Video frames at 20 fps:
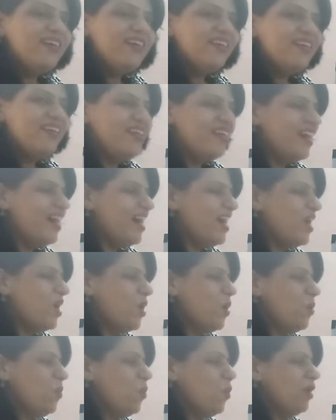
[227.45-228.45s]

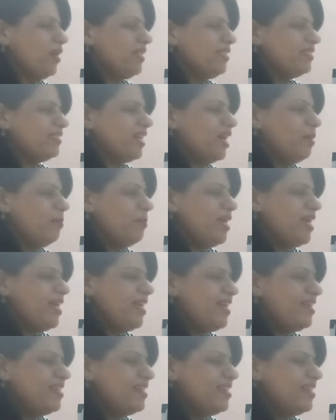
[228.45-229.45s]
Now what is
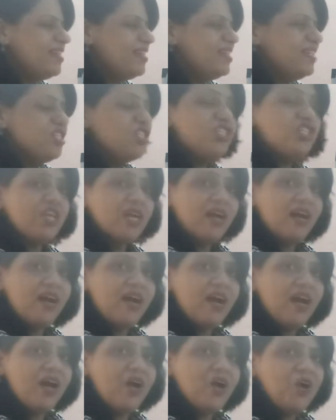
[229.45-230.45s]
coming? T.
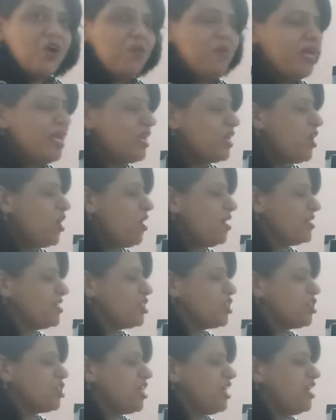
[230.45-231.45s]
Oh my God.
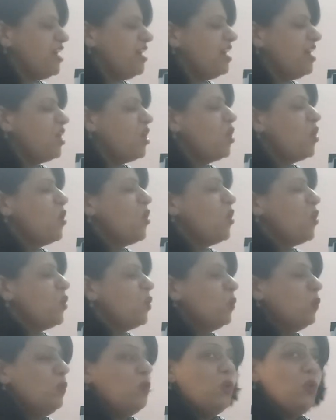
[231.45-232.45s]
Sh,
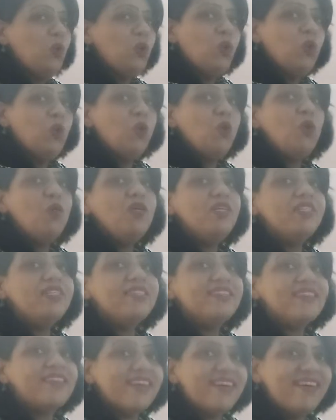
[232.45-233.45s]

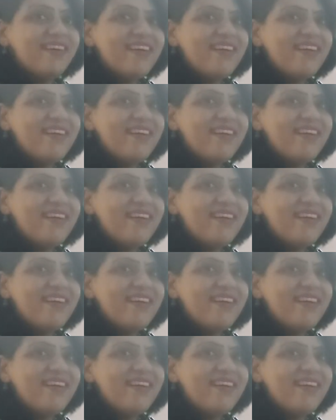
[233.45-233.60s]
oo, t.